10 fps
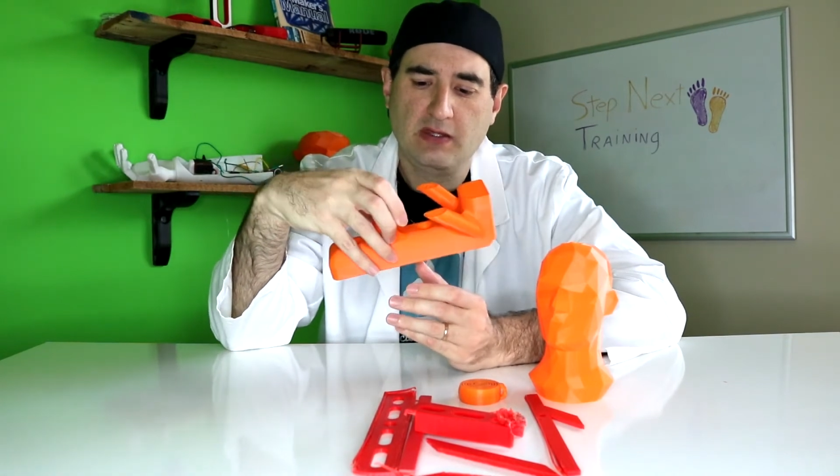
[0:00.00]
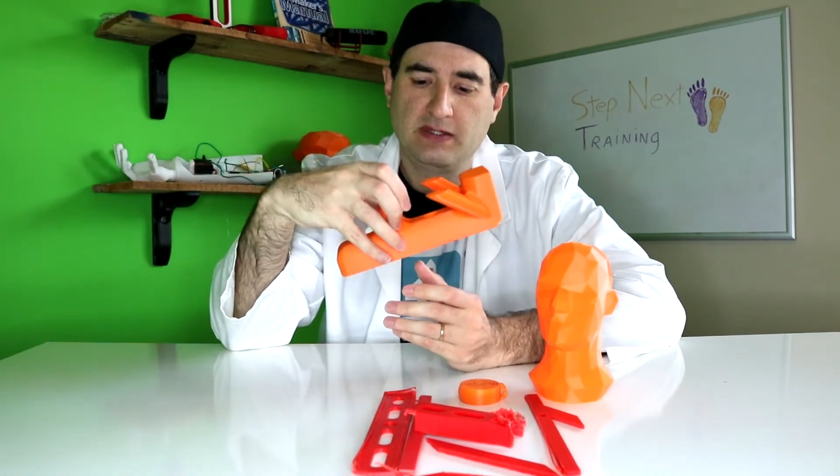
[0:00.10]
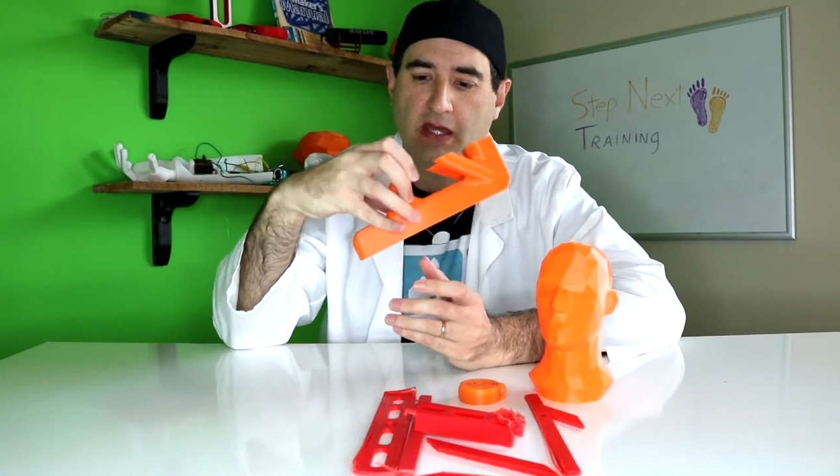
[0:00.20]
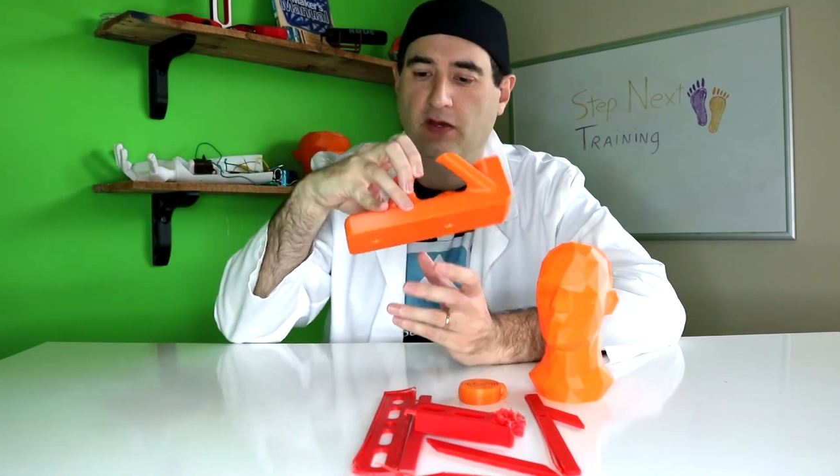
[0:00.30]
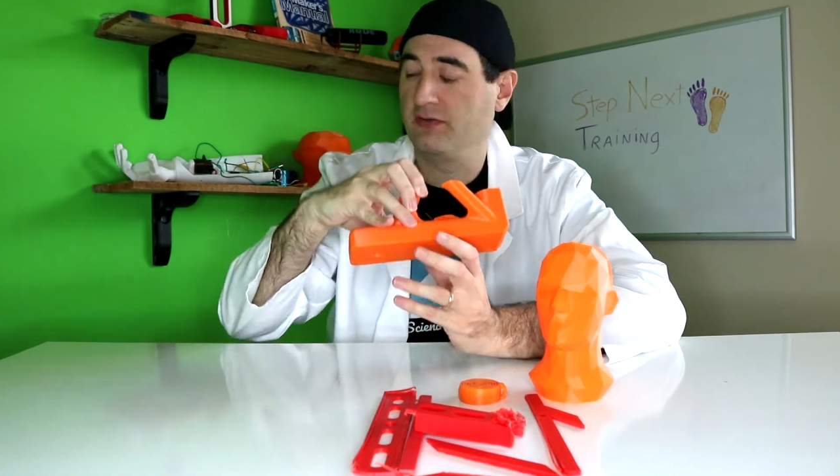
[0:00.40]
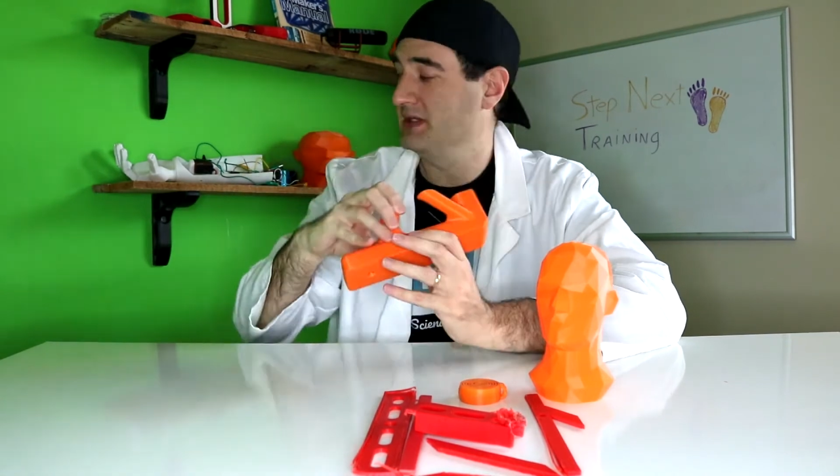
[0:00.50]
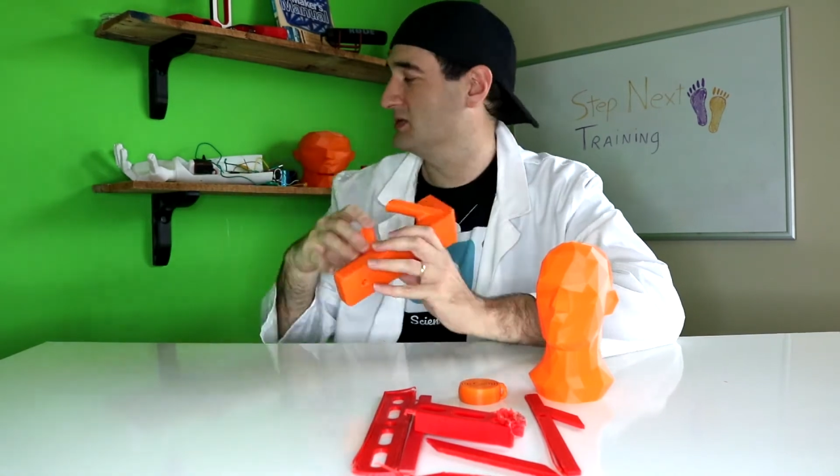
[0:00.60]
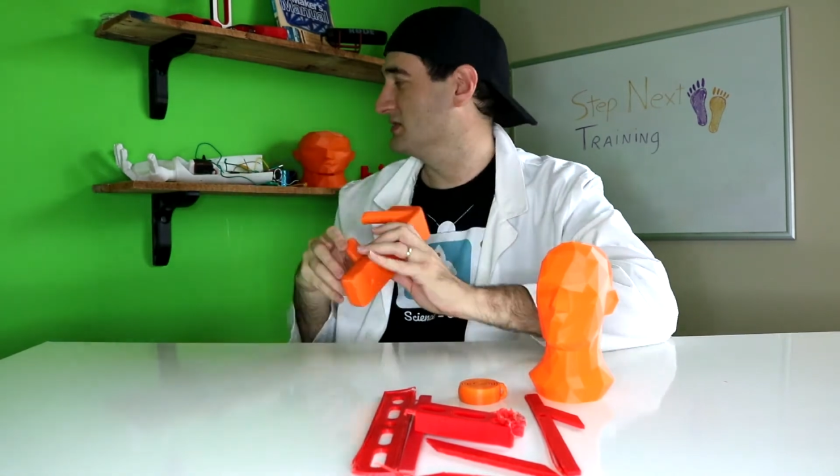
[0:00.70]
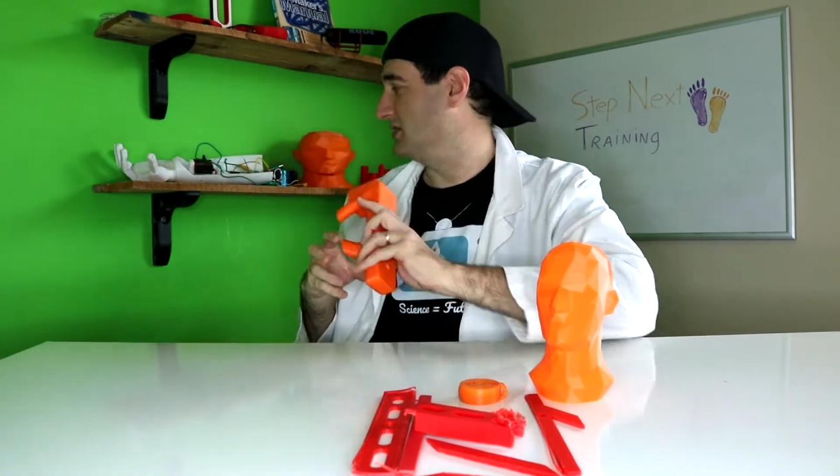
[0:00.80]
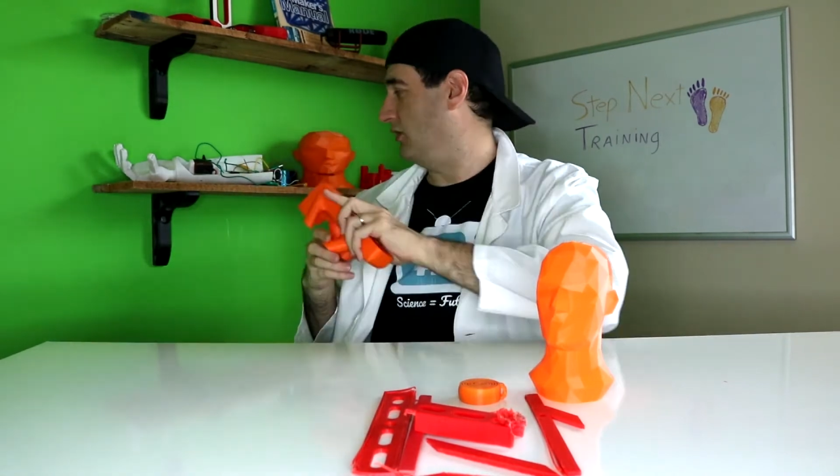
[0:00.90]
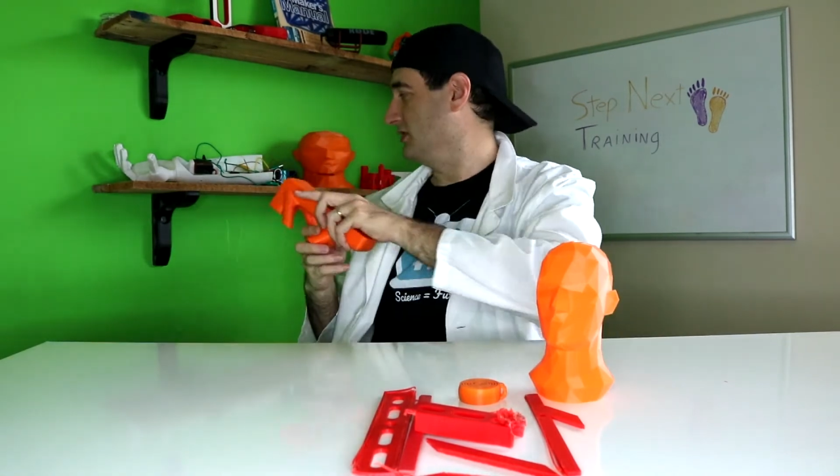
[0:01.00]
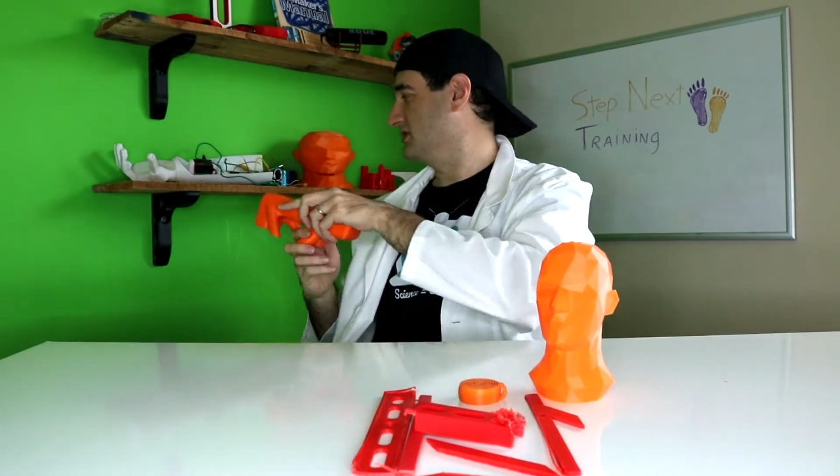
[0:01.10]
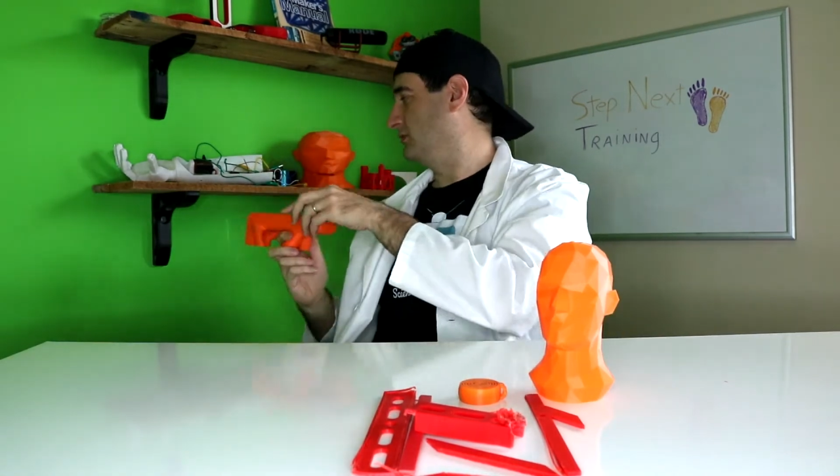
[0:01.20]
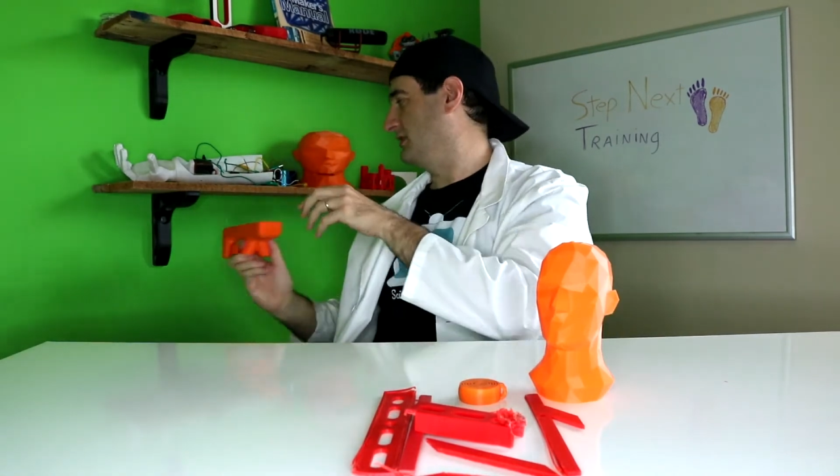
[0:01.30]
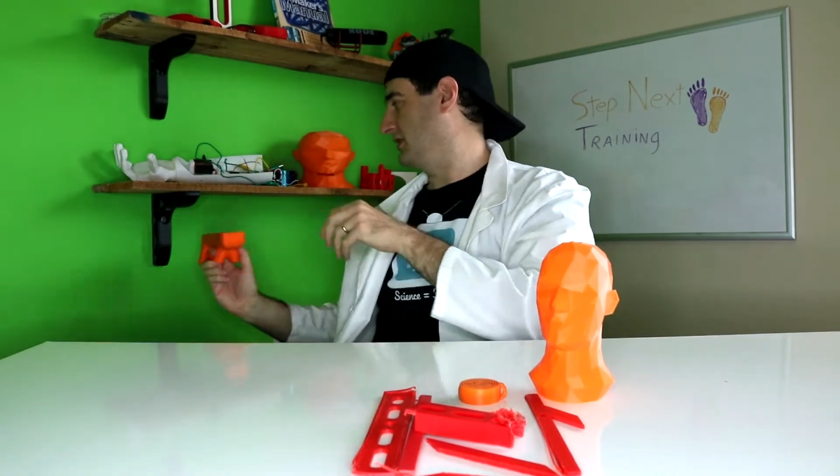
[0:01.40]
Now, this was
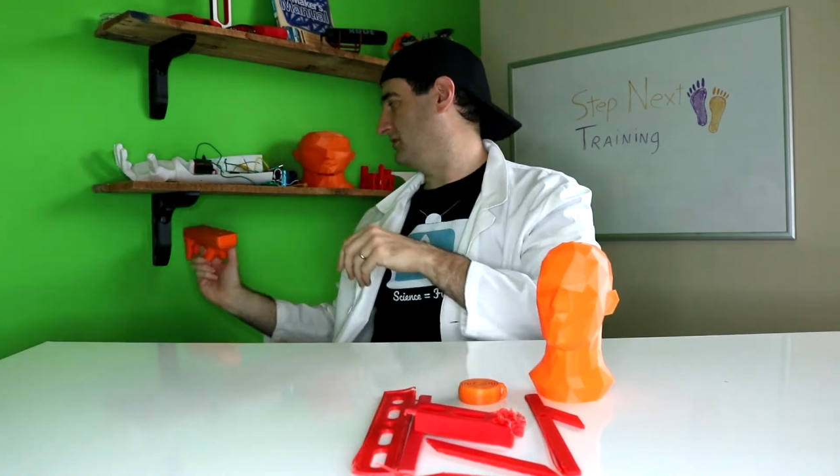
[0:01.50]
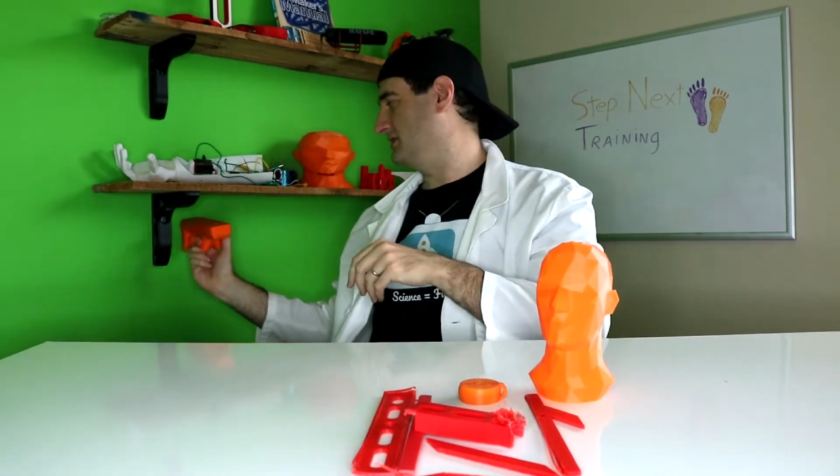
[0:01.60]
also another